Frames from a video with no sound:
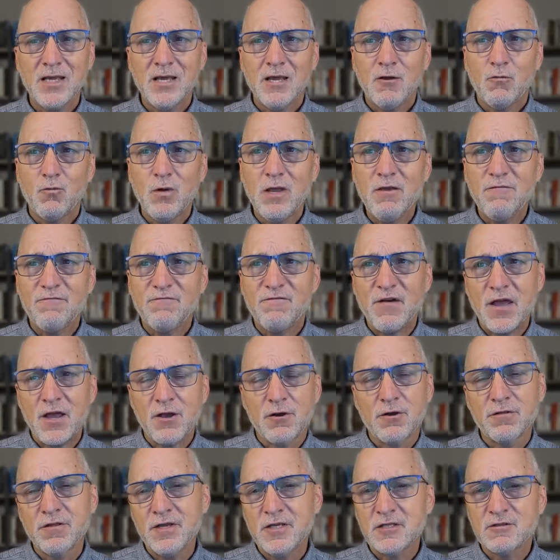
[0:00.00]
We
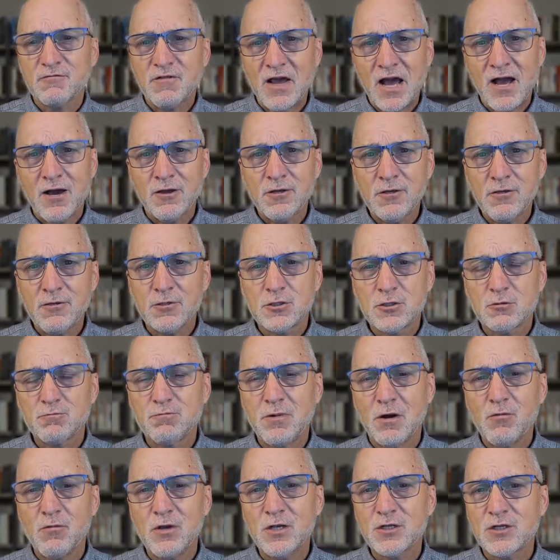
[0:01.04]
fail these values,
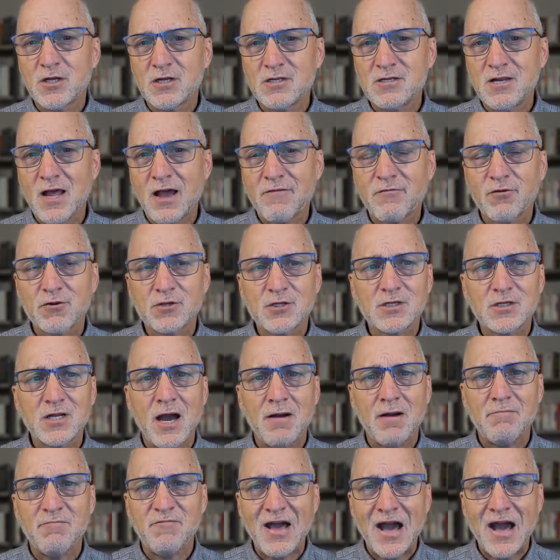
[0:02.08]
but we should never
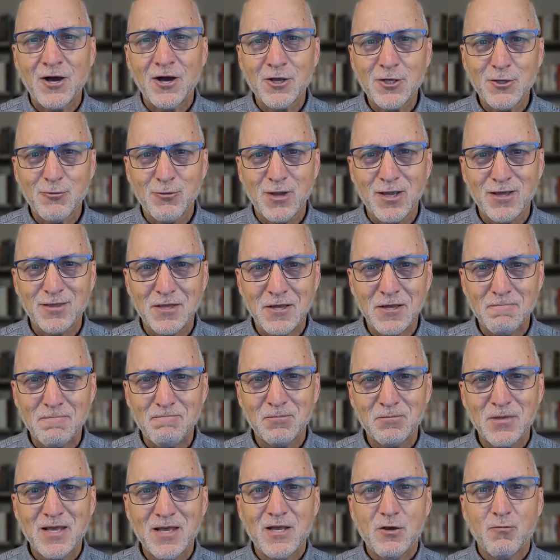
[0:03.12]
stop valuing them.
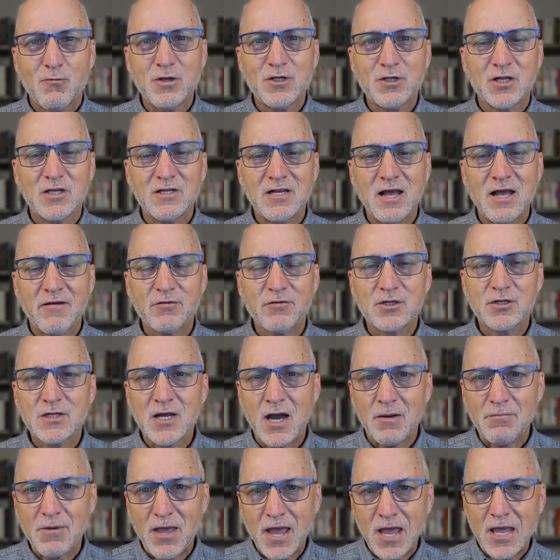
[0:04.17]
We should never
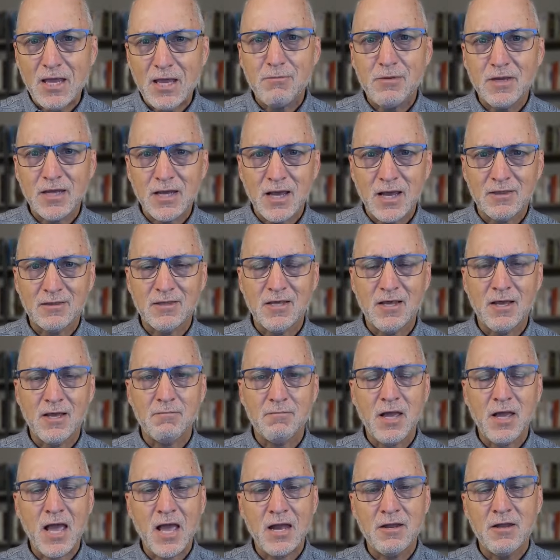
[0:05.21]
stop aiming at them
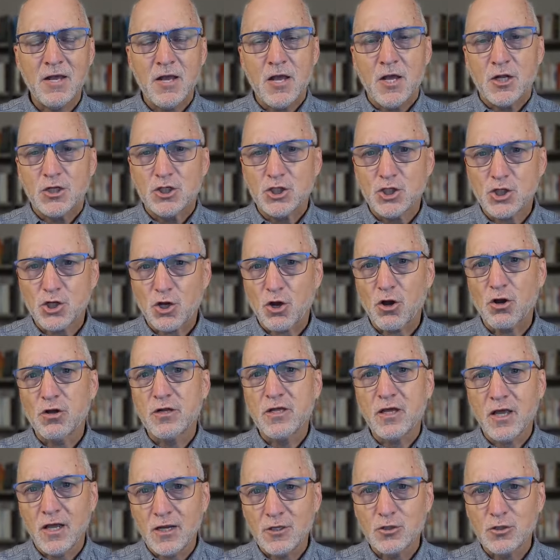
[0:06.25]
and
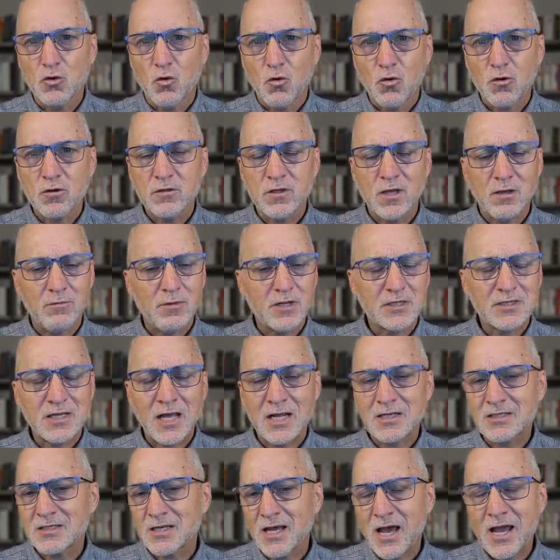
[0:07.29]
journeying toward them. It's
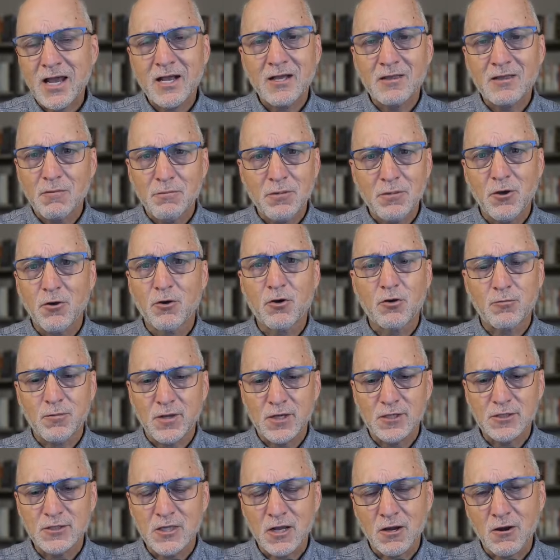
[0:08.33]
it's like the
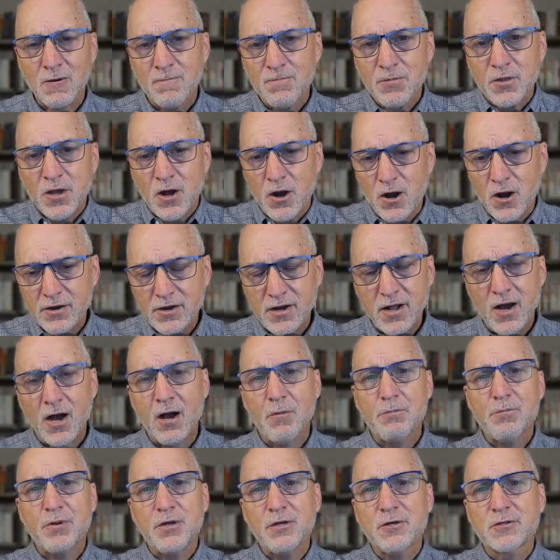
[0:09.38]
pilgrimage. They're on an
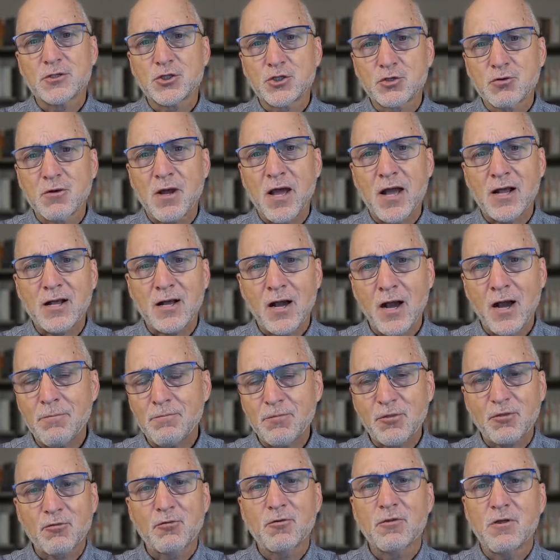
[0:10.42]
uphill trek
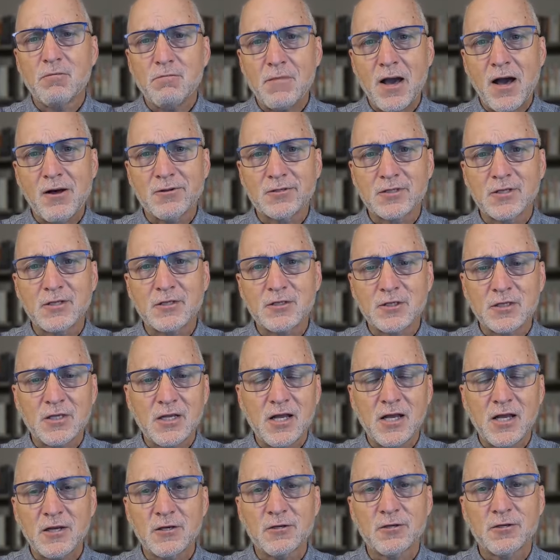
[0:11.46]
up through the mountains and the
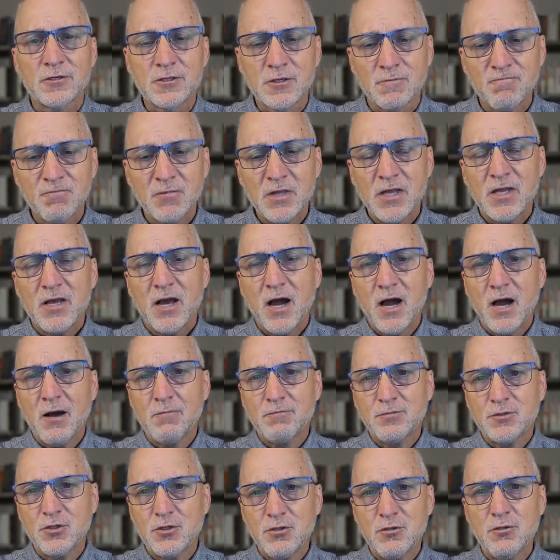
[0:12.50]
hills
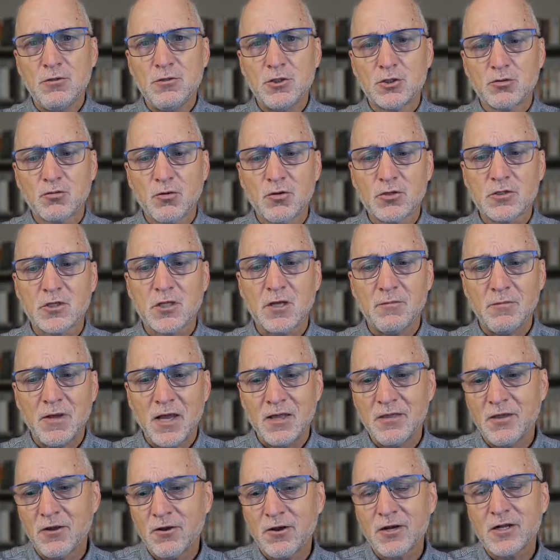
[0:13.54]
up to Jerusalem,
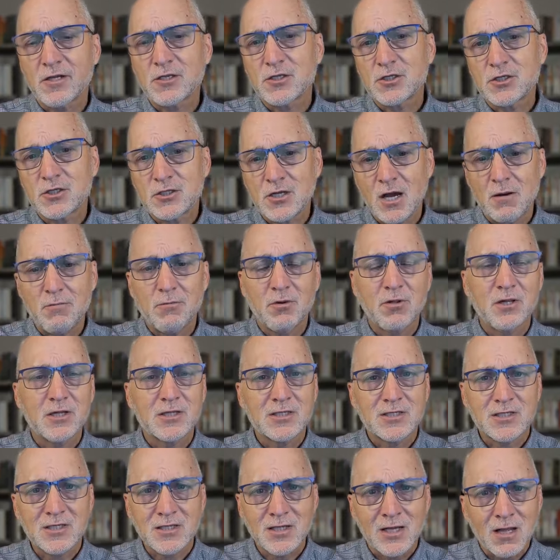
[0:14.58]
and they're going to stumble
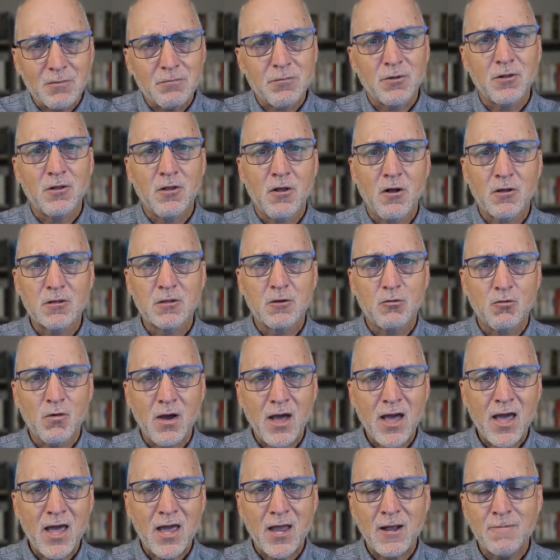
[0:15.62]
and slip along the
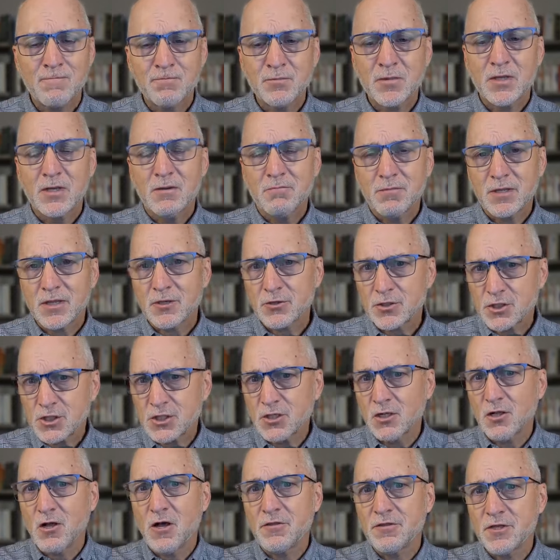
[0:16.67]
way, but they're
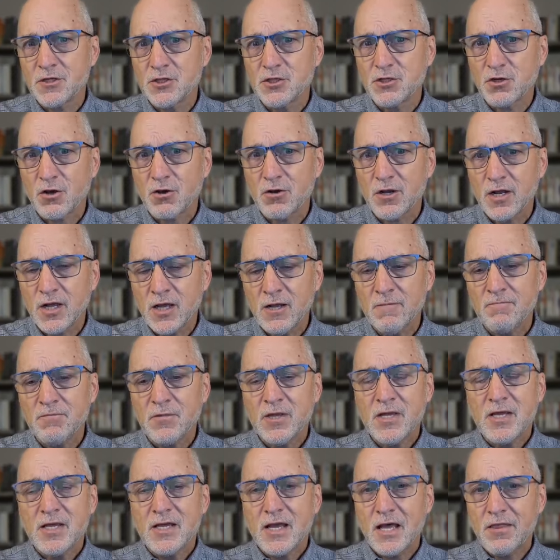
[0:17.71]
still on the journey
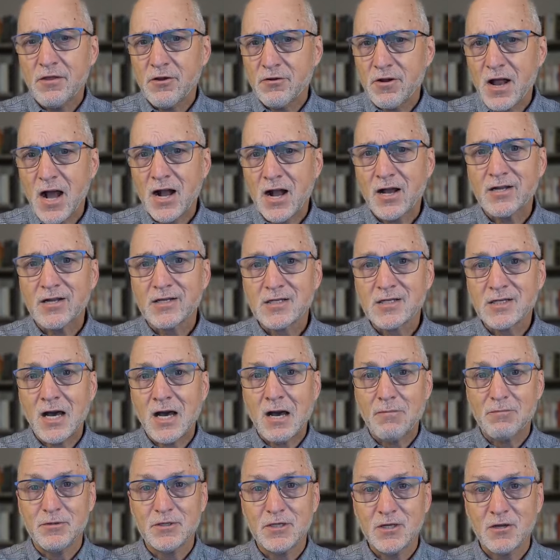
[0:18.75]
and they're not going to
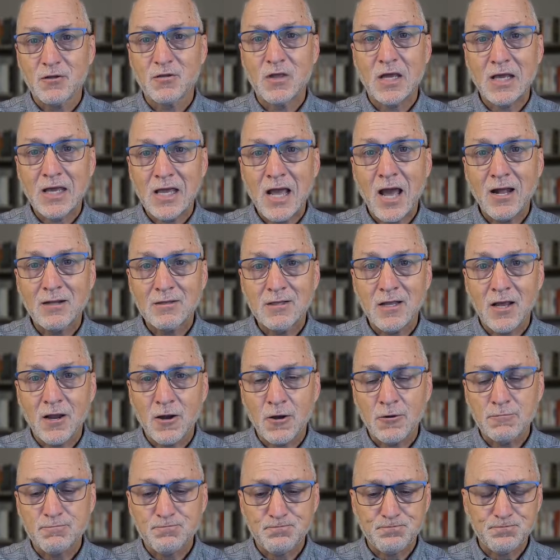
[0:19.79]
stop until they get
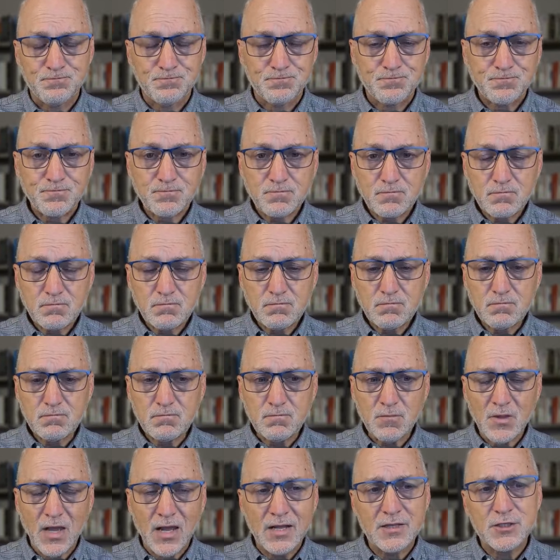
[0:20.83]
there.
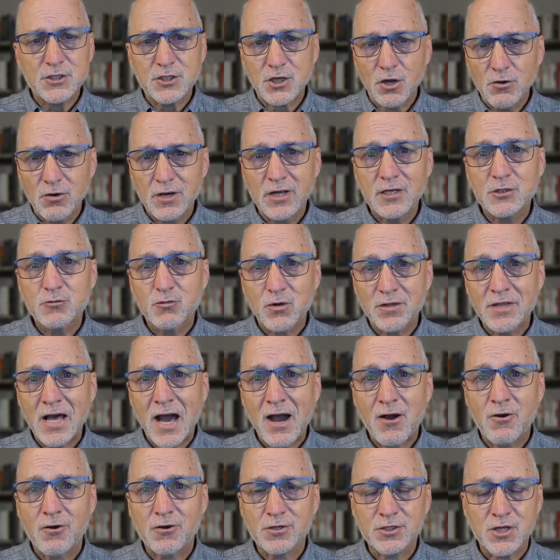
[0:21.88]
And so it is with
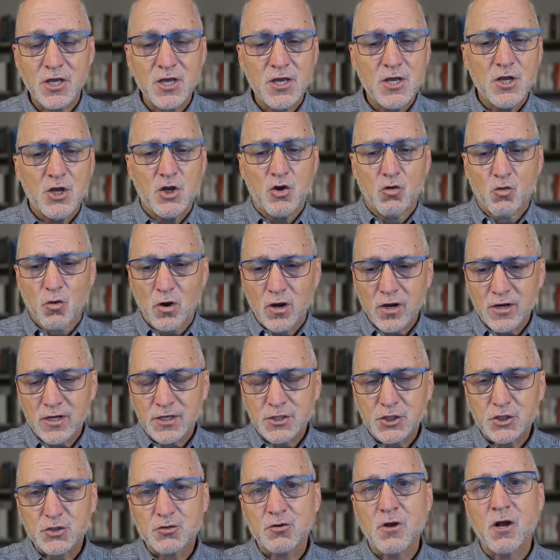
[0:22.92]
ours. We're going to
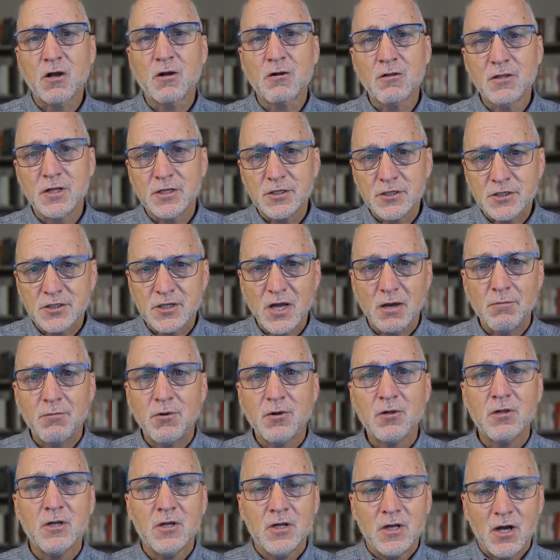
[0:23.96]
struggle and
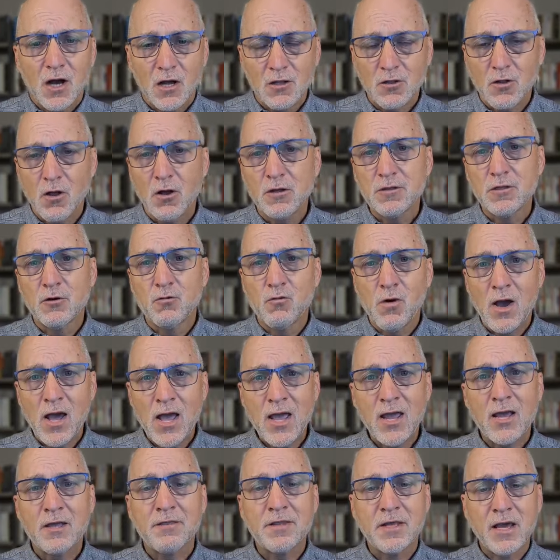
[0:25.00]
stumble along the
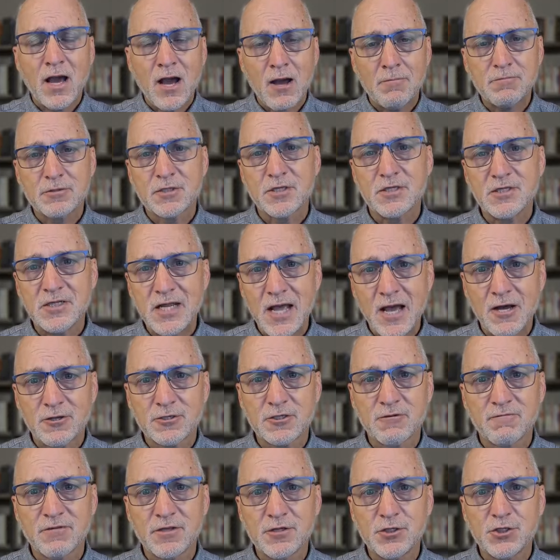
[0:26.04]
way in the ups and downs
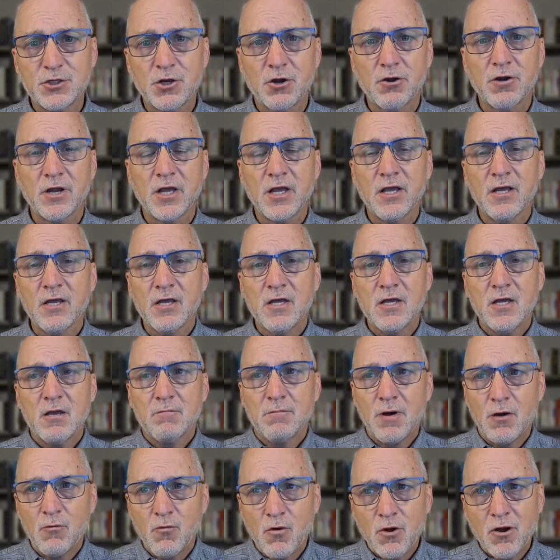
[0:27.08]
of the journey,
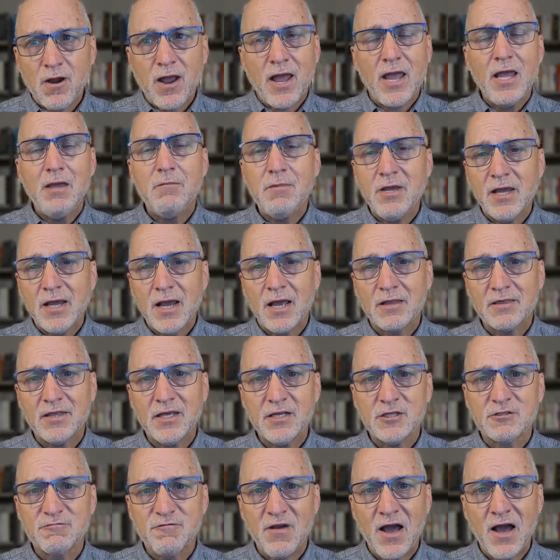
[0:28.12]
but we're aiming at
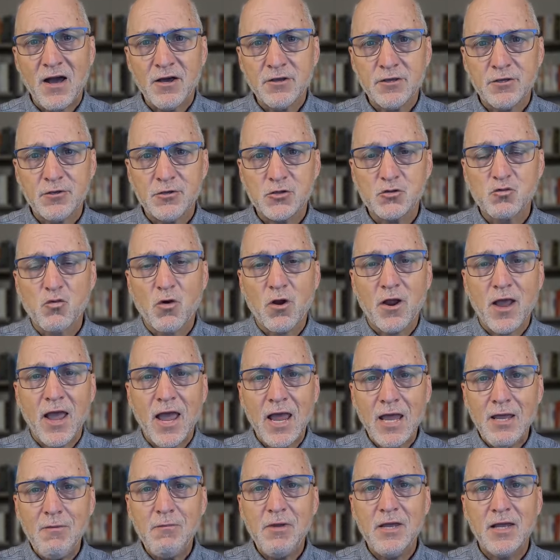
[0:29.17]
these values, we're
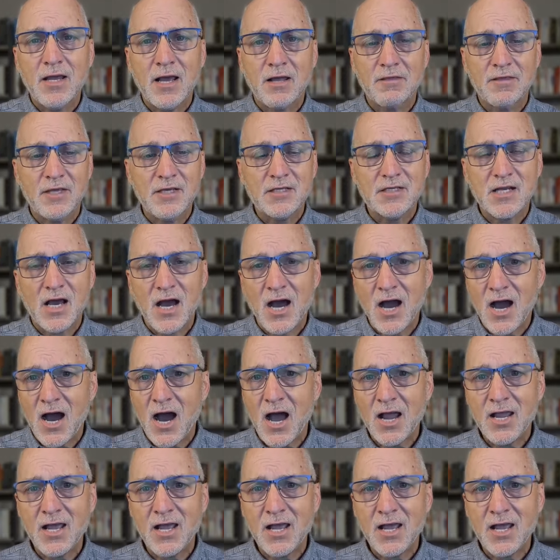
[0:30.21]
aiming at these high